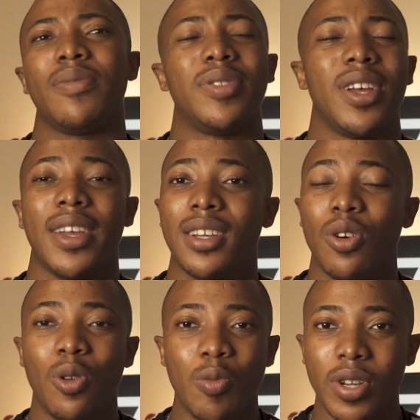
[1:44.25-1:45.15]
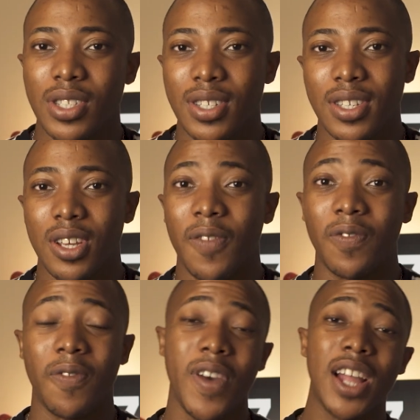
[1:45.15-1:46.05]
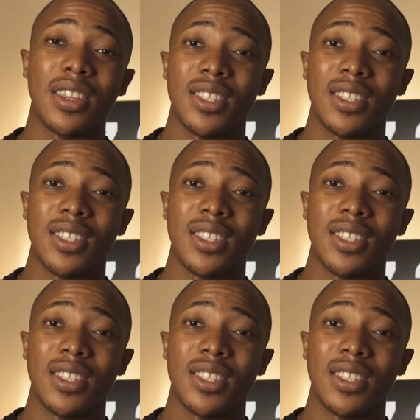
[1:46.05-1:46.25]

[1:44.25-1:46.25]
like a whole bunch of stuff. In fact,